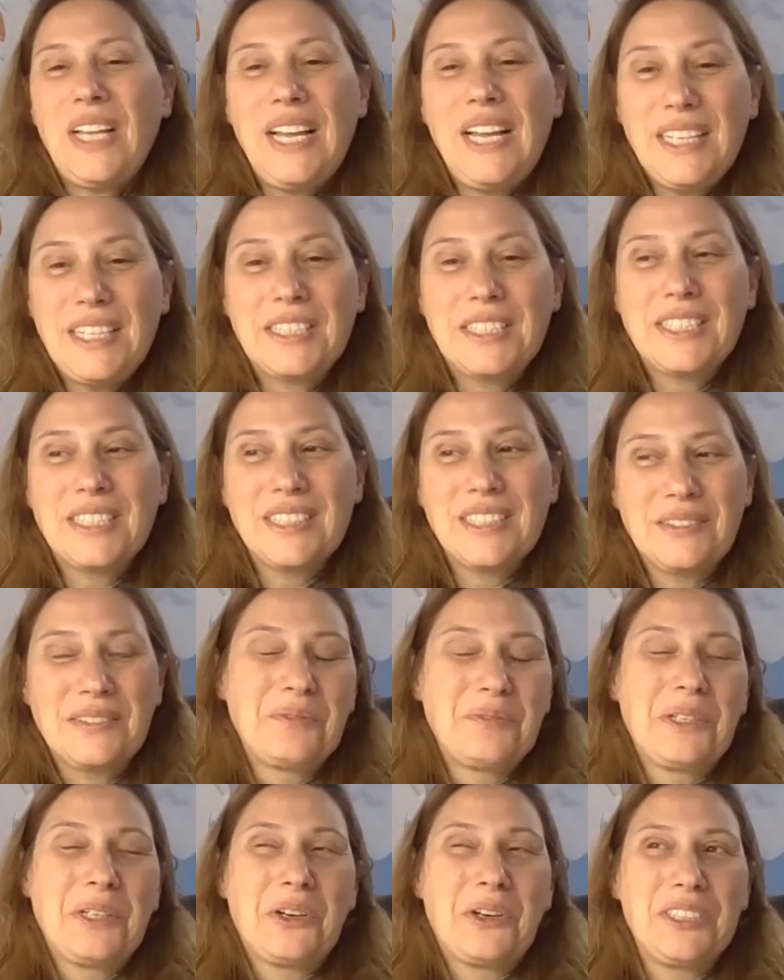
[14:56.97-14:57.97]
It's
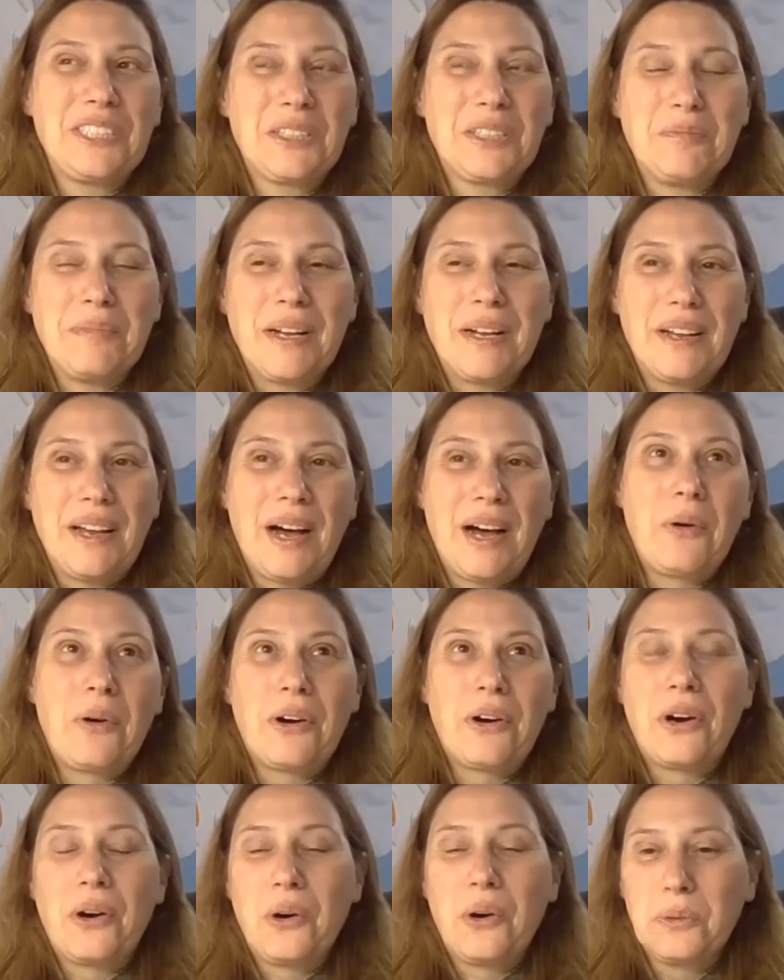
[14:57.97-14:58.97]
we call it my
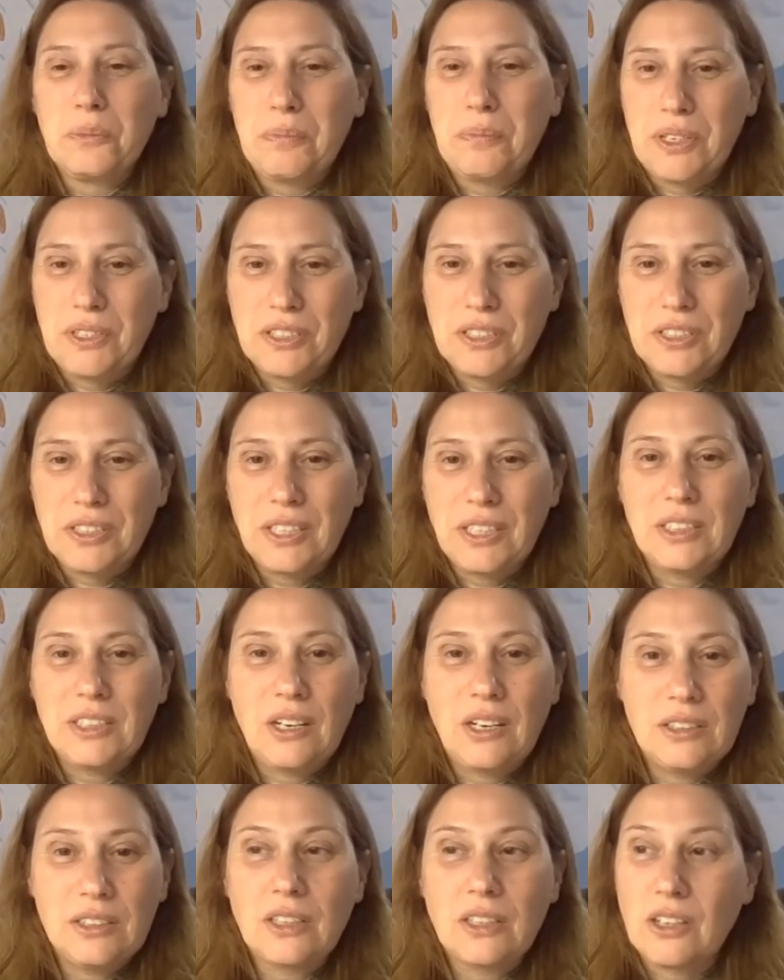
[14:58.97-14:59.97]
our own personal
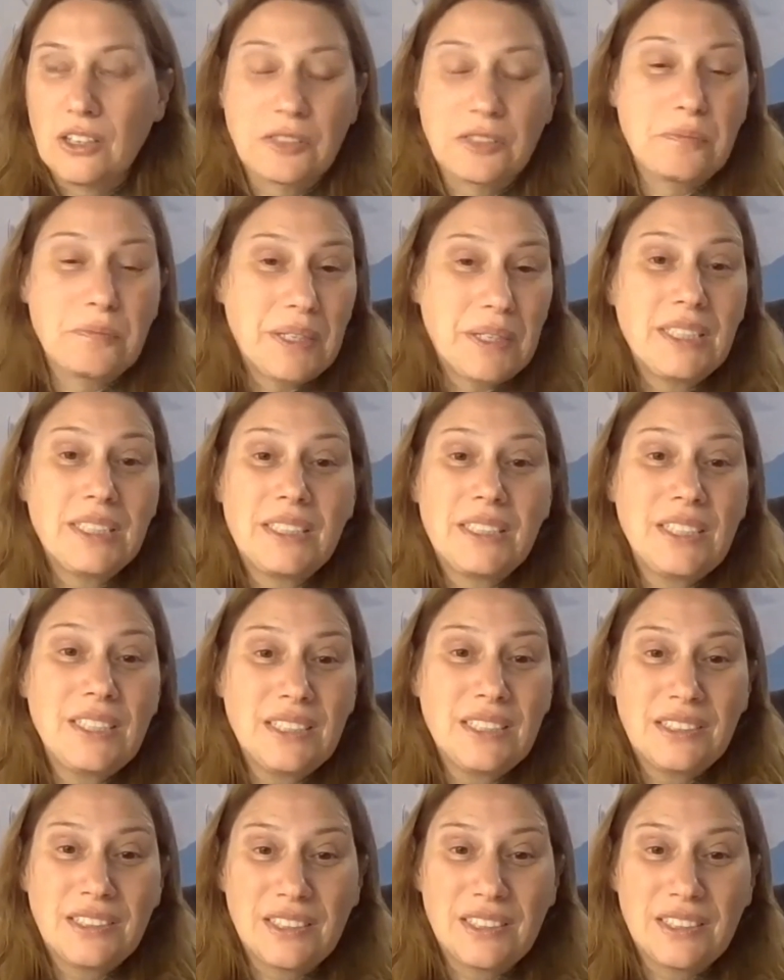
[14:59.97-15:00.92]
Holocaust, but it is.